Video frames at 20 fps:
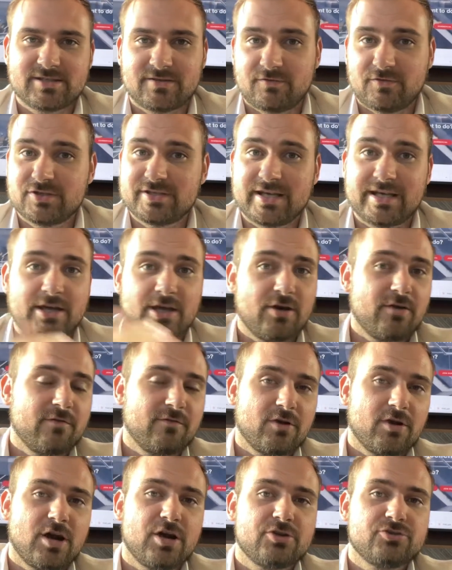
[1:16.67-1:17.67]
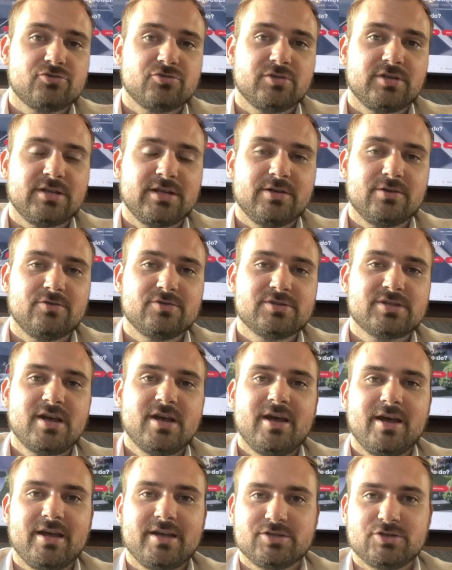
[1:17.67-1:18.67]
If you take it over 100 deals,
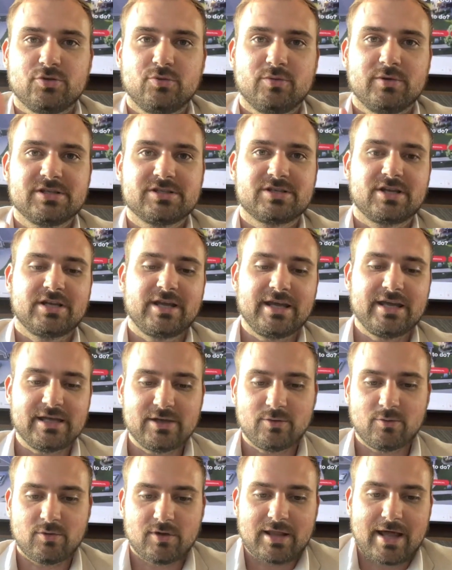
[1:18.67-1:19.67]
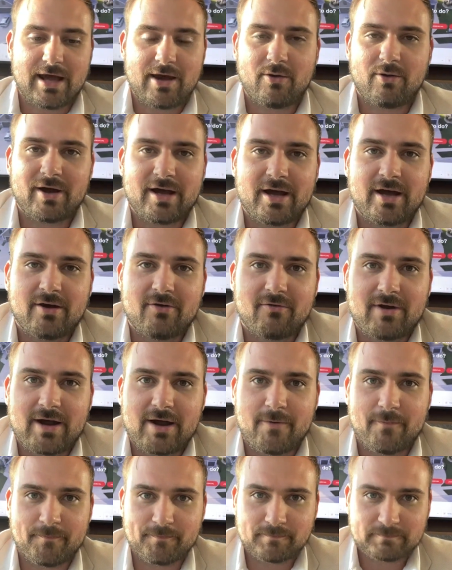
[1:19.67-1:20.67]
it's always going to equal out at
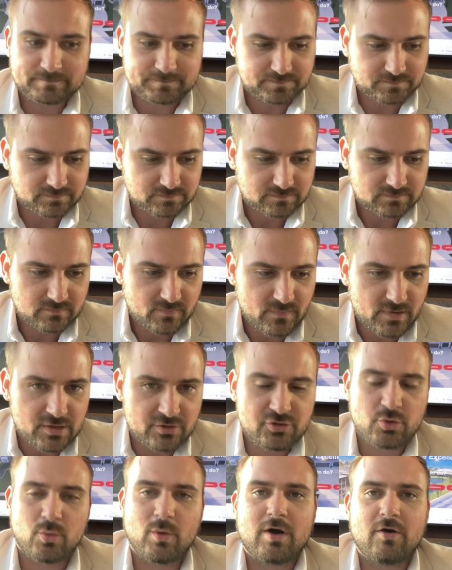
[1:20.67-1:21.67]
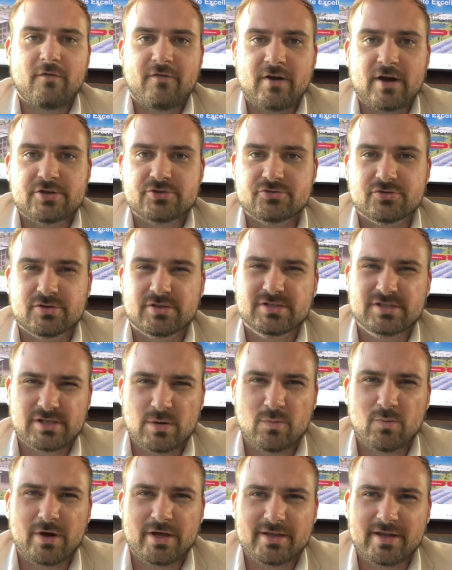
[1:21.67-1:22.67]
around 1200,
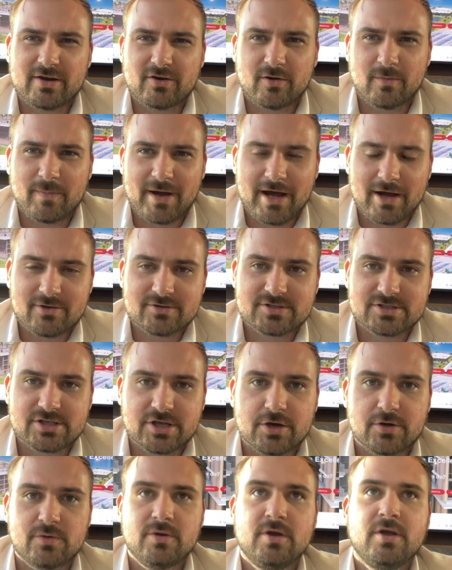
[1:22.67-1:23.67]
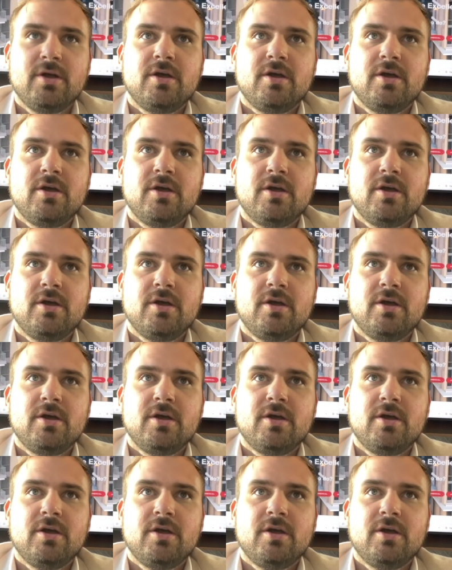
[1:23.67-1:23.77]
somewhere about. So